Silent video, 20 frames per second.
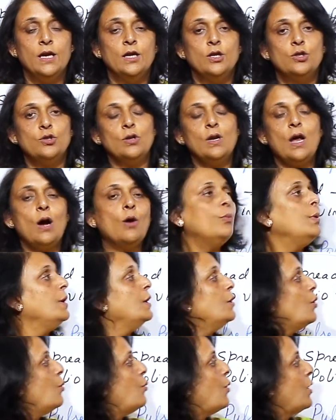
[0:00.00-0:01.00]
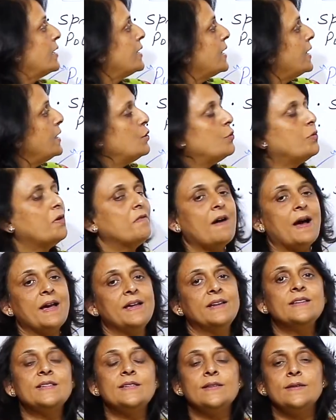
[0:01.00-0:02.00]
So now we know what kind of a
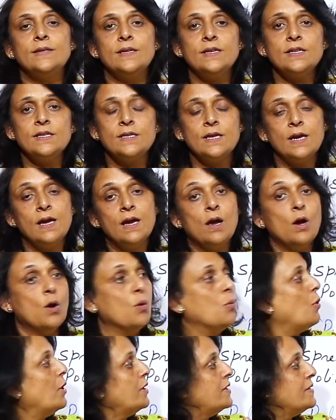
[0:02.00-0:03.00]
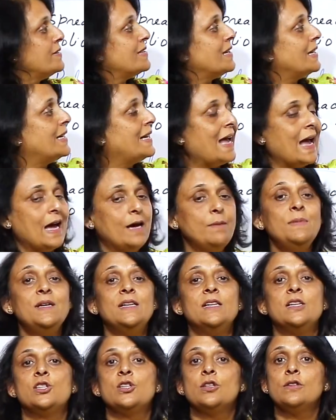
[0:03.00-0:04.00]
virus it is, what is the
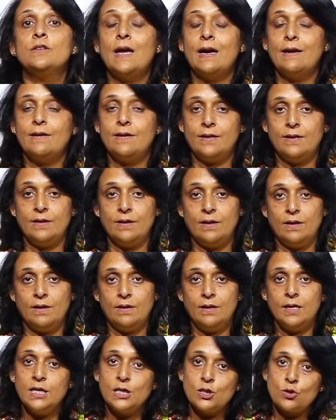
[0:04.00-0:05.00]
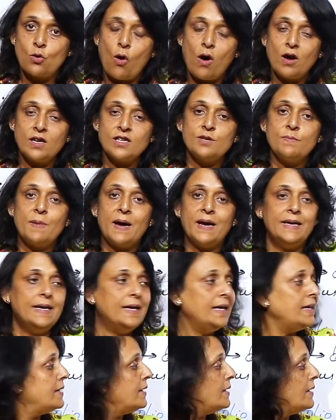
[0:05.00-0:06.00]
damage that uh, is caused by
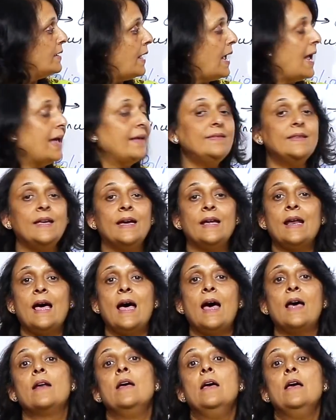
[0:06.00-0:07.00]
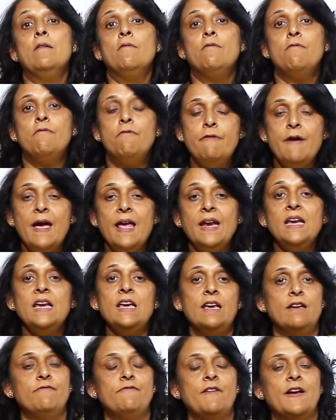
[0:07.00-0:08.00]
it and there are very
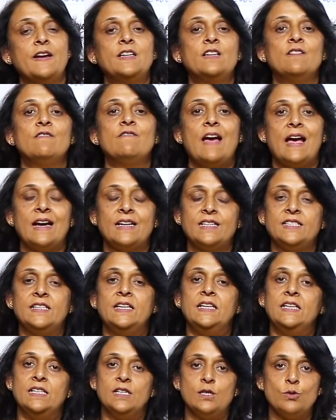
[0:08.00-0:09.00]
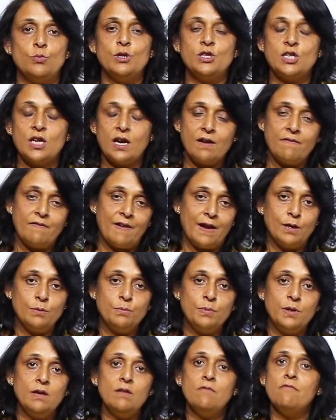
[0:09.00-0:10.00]
effective vaccines which are
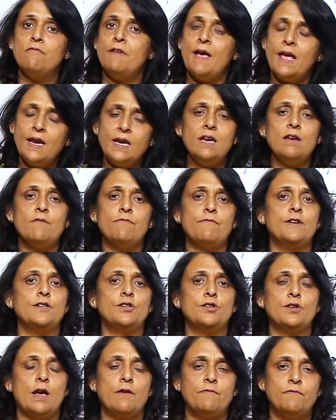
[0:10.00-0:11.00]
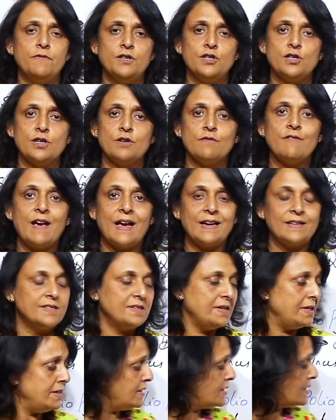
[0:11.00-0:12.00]
available, very efficient
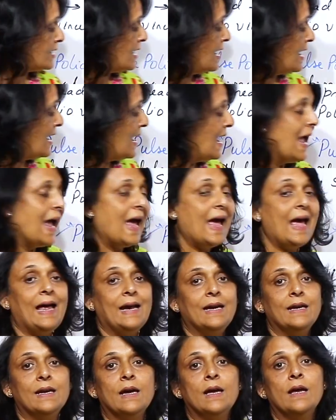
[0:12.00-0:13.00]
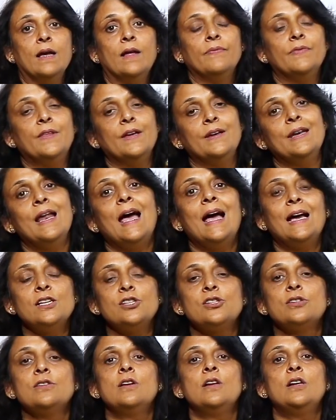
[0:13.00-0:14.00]
vaccines. And the
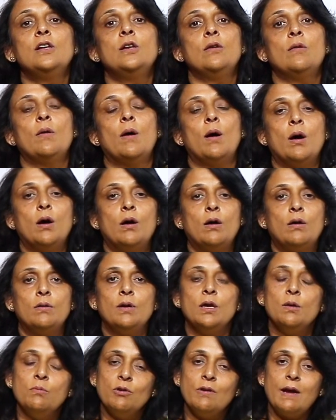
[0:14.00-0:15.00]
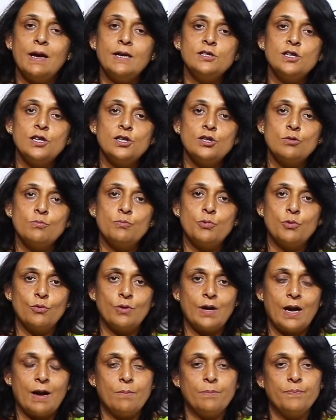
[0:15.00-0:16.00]
national uh, immunization
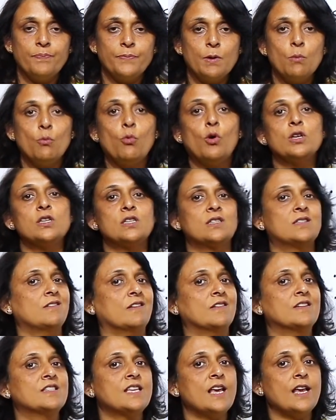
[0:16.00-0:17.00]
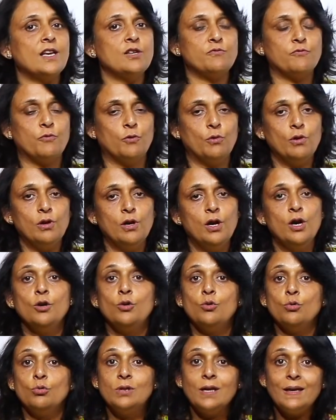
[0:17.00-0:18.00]
program was successful
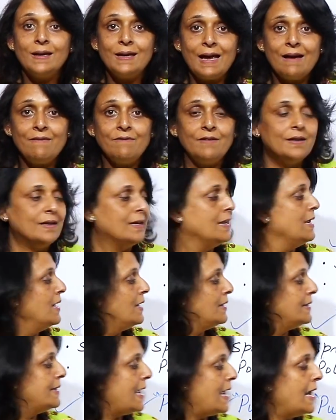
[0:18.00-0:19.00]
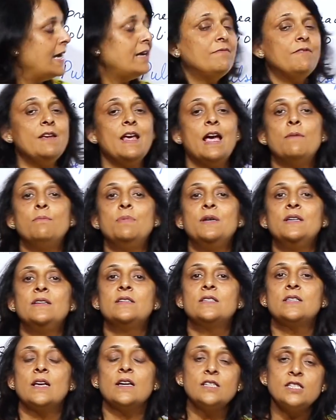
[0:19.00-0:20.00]
to the level that we have been
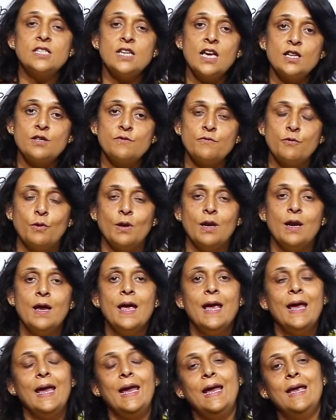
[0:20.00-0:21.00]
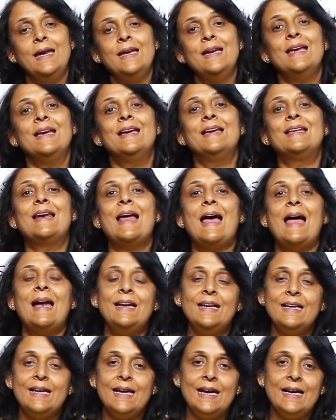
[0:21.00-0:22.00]
successful in
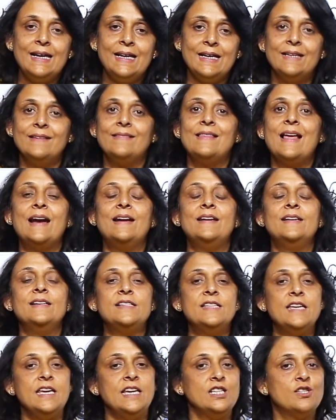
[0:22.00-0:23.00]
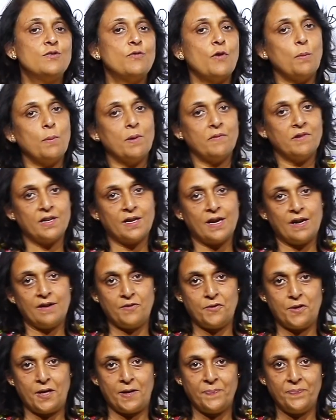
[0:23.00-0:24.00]
eradicating that disease from our
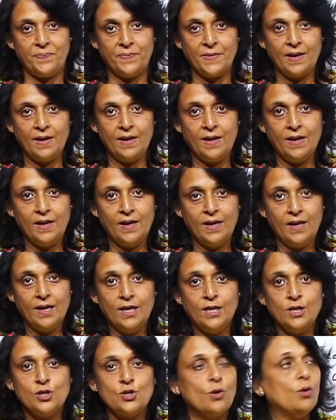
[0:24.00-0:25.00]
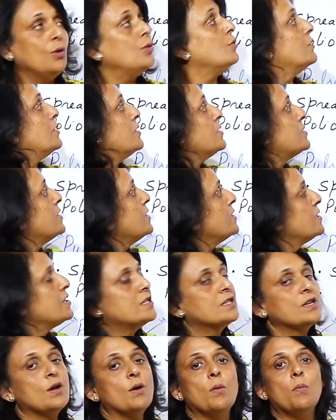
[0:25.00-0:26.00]
country. So this
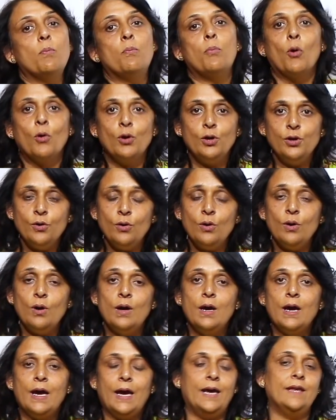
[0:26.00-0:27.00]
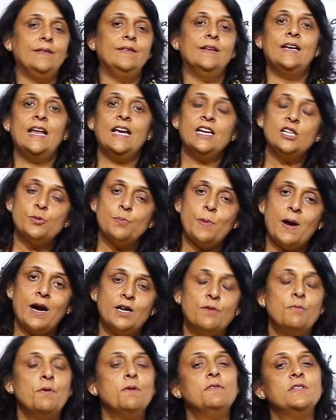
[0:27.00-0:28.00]
is polio. In the next
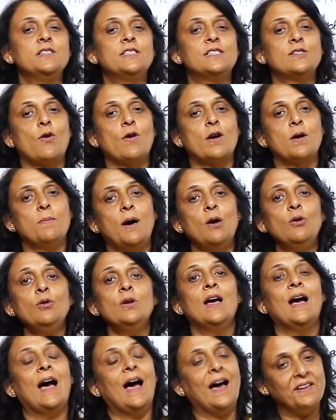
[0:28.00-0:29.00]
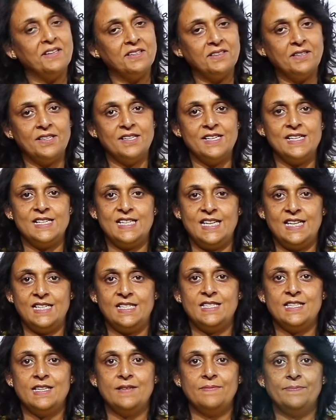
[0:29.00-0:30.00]
part, we will talk about another
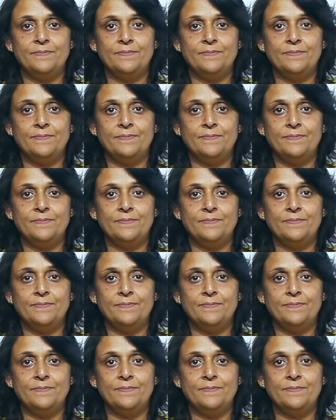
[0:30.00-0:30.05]
disease.